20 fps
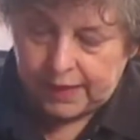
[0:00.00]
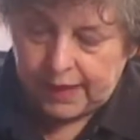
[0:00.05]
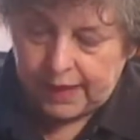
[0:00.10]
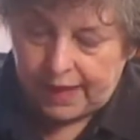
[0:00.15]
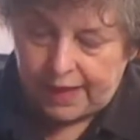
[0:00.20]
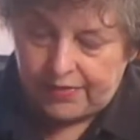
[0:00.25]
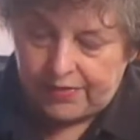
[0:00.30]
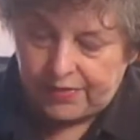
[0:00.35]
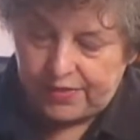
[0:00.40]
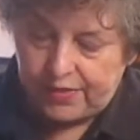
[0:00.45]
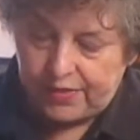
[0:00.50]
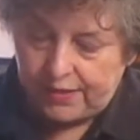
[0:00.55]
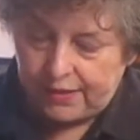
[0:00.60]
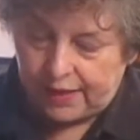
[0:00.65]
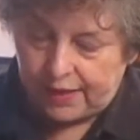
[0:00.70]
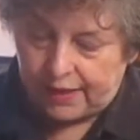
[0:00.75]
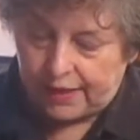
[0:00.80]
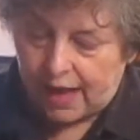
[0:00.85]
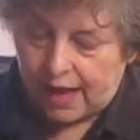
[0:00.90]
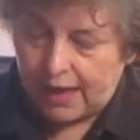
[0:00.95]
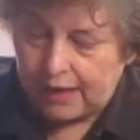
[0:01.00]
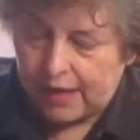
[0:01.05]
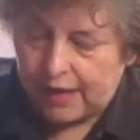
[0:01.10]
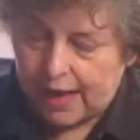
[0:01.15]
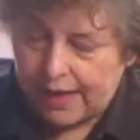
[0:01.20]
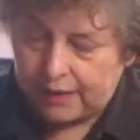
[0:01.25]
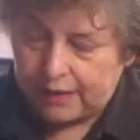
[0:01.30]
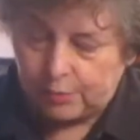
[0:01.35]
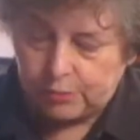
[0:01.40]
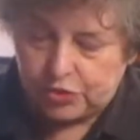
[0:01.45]
And I
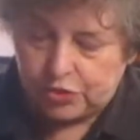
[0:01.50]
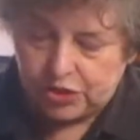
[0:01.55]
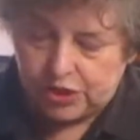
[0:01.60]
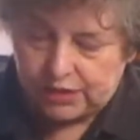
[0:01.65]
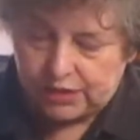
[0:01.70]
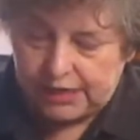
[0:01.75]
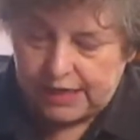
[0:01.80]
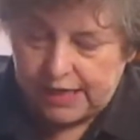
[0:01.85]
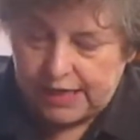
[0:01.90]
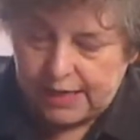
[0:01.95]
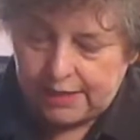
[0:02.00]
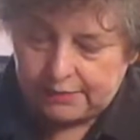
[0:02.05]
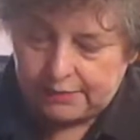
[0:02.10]
like them chunky.